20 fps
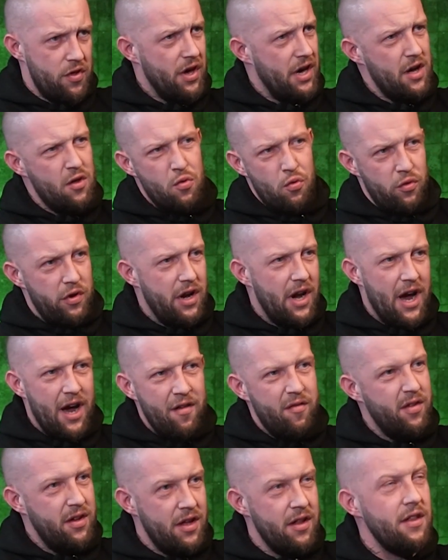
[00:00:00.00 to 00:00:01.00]
sites on and
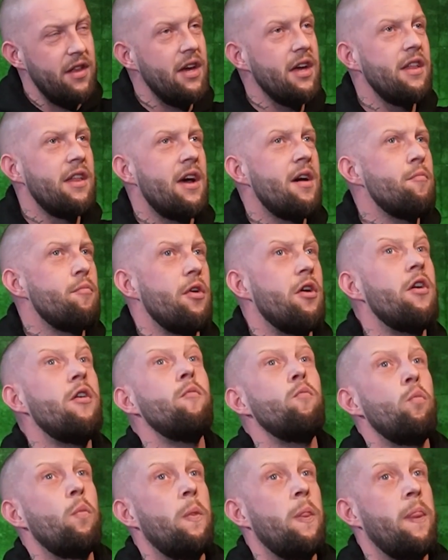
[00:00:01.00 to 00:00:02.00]
off here and there, that, but
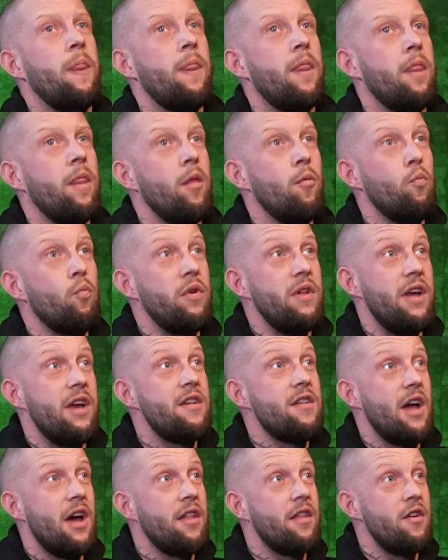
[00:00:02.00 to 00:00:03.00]
when they
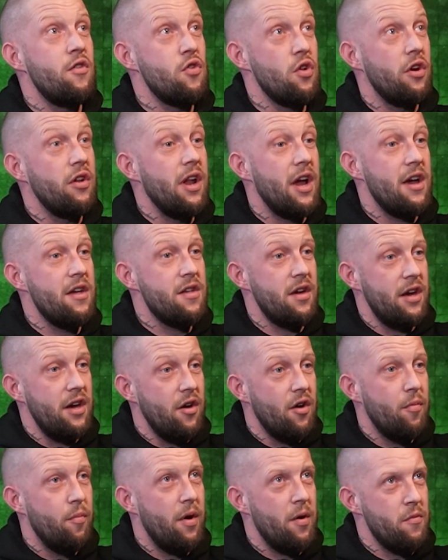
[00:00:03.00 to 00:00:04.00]
started shutting that site
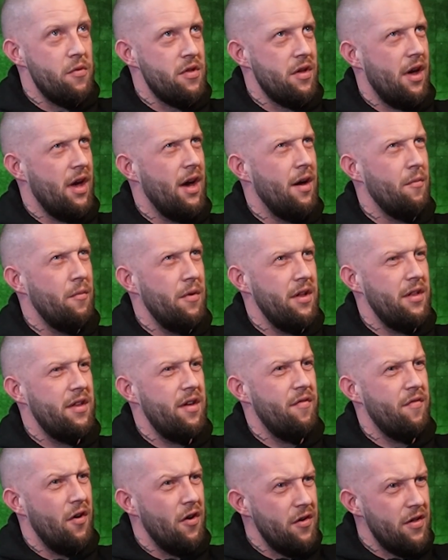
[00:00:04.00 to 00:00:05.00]
up, I was like, what the
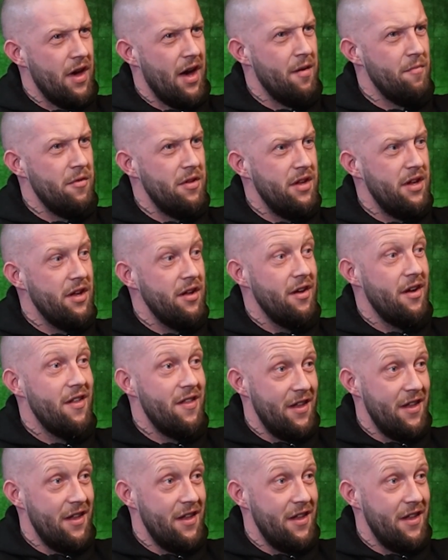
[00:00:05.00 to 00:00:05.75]
fuck's happening here?